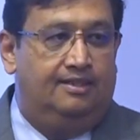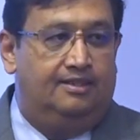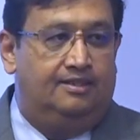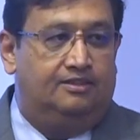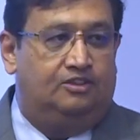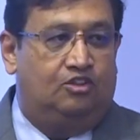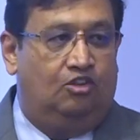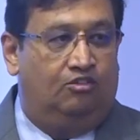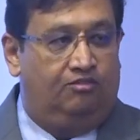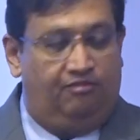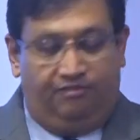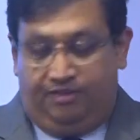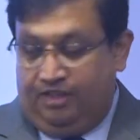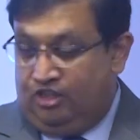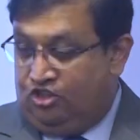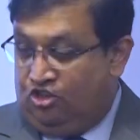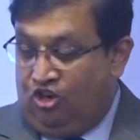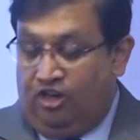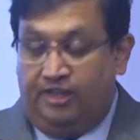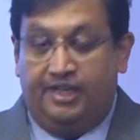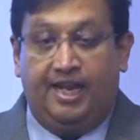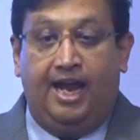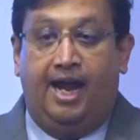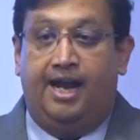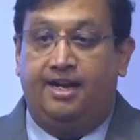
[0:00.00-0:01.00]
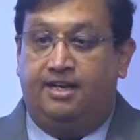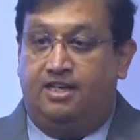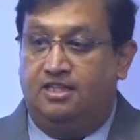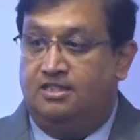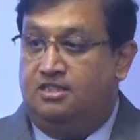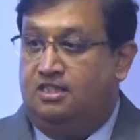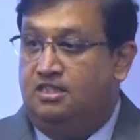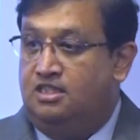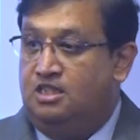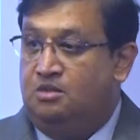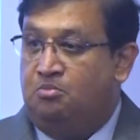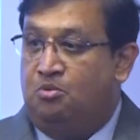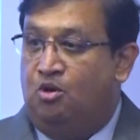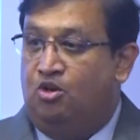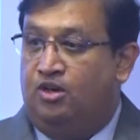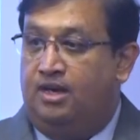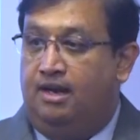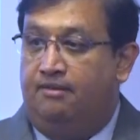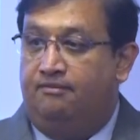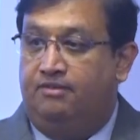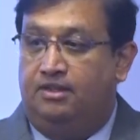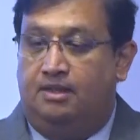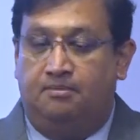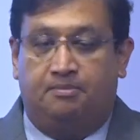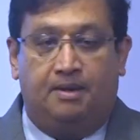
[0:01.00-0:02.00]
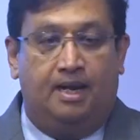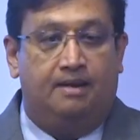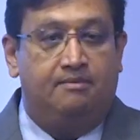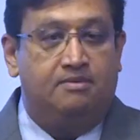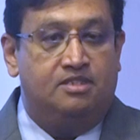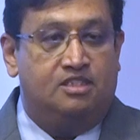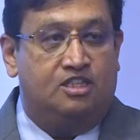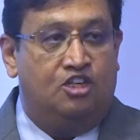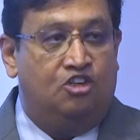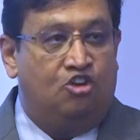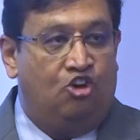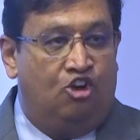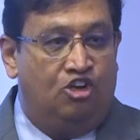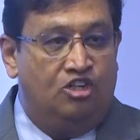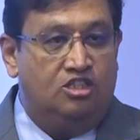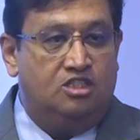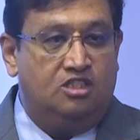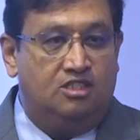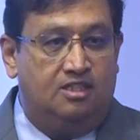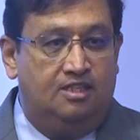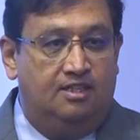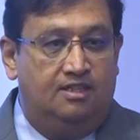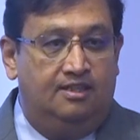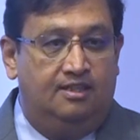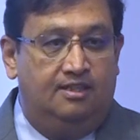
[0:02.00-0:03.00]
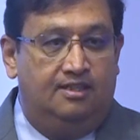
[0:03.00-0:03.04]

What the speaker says: So we saw the artisans program with the Prime Minister launched,